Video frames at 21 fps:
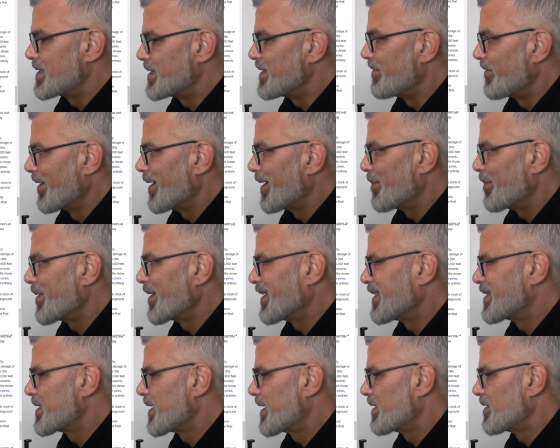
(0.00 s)
developing
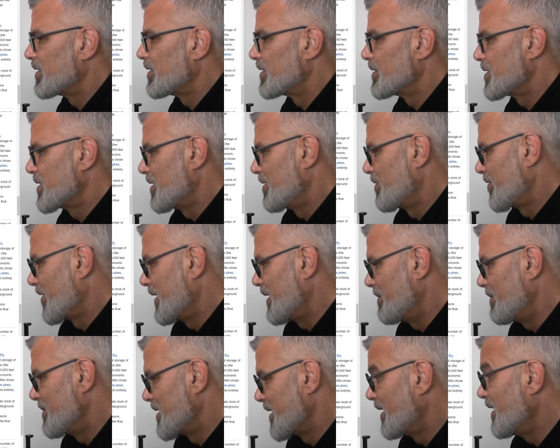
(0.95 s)
a technology for
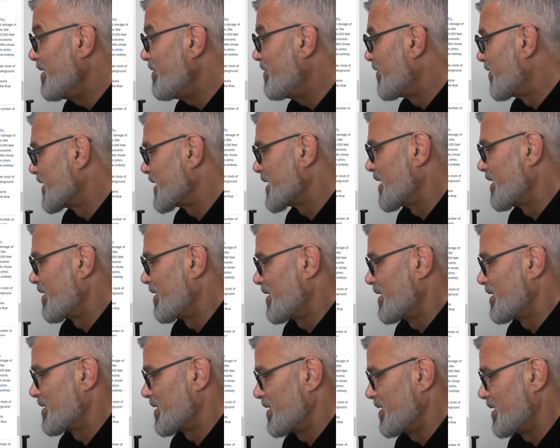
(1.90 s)
him to live for
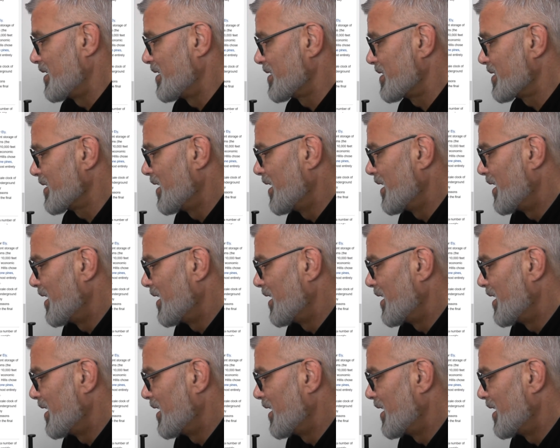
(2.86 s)
10,000 years